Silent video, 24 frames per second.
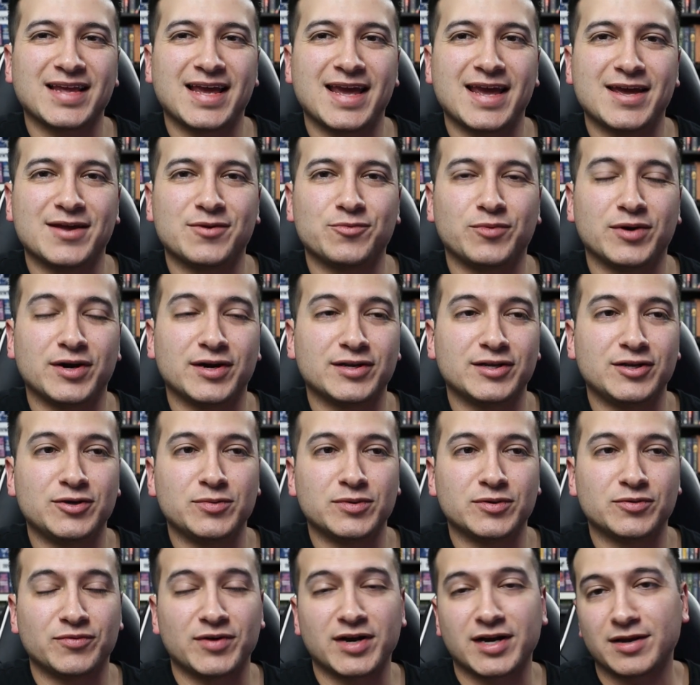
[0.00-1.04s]
and where you
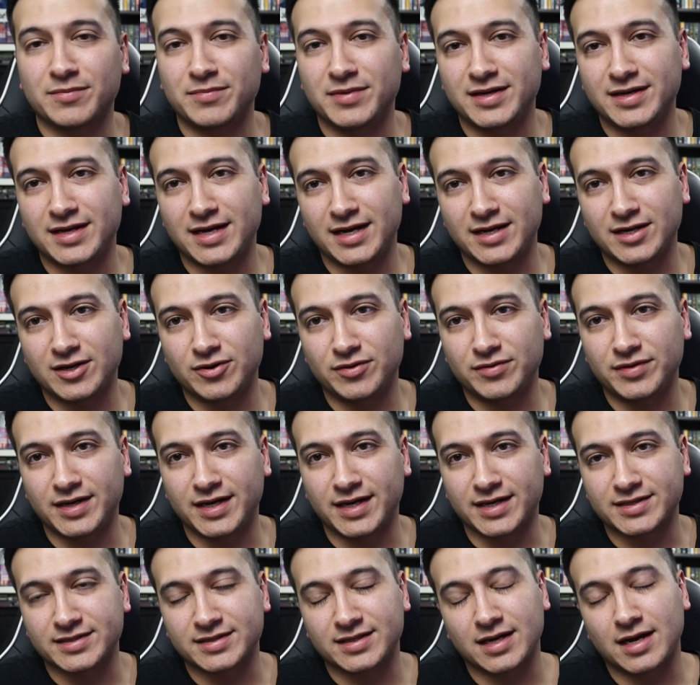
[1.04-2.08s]
would recommend I go
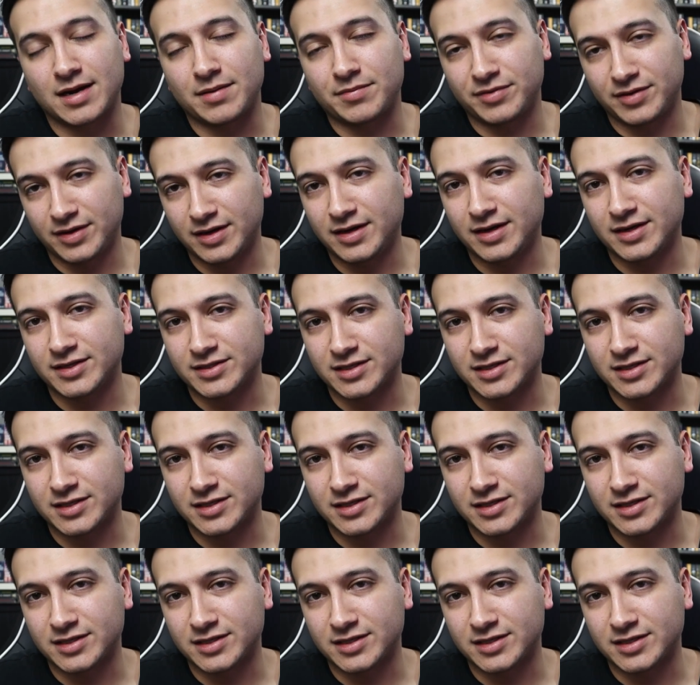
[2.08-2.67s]
next. I'm thinking